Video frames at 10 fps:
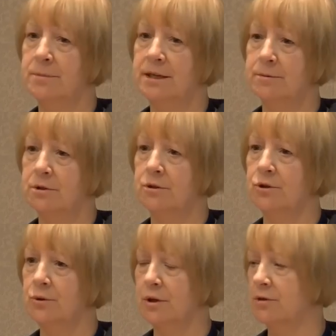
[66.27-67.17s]
to be able to
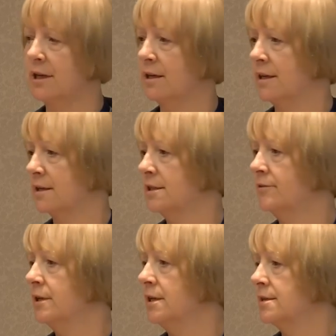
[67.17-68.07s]
do their daily
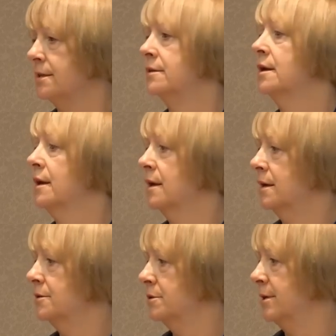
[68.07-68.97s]
activities
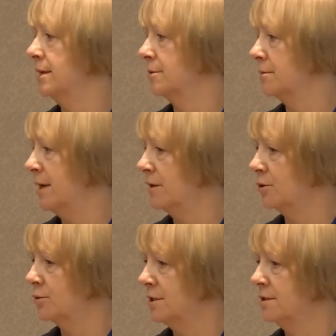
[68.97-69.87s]
and to be able to make
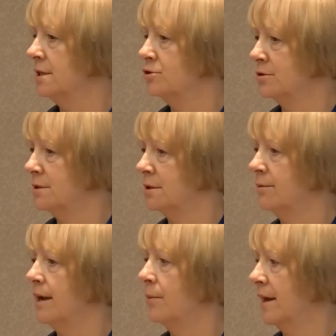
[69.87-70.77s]
those decisions
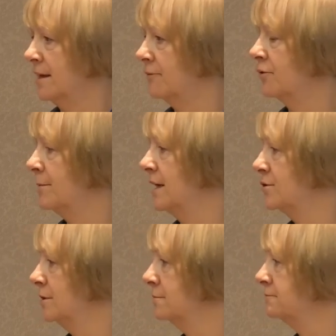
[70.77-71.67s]
around that
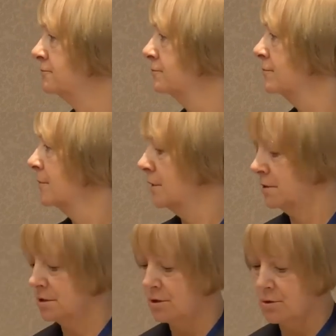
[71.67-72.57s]
information.
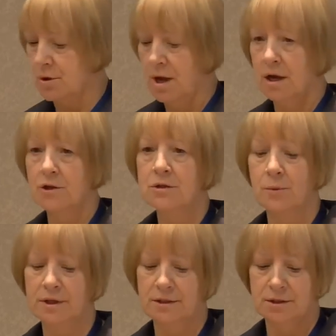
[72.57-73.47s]
So I
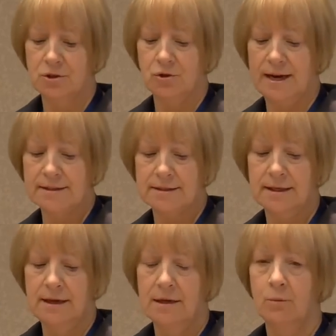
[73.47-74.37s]
just wanted to
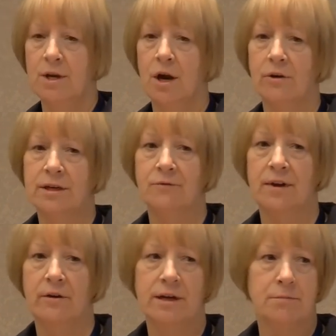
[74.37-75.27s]
stress we are in a
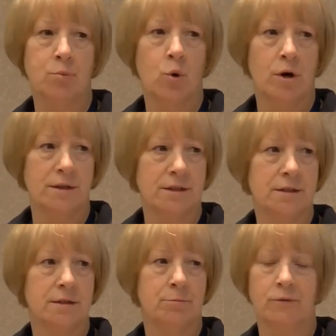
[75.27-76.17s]
very
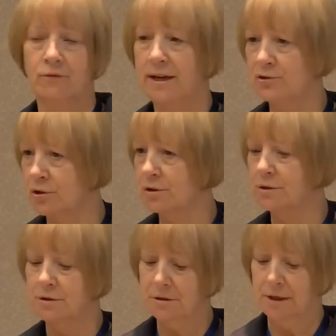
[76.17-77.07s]
important
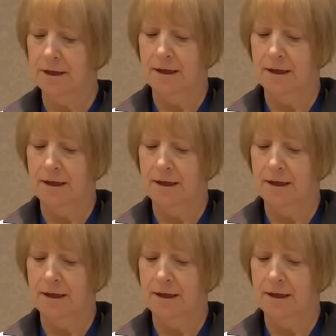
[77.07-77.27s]
professional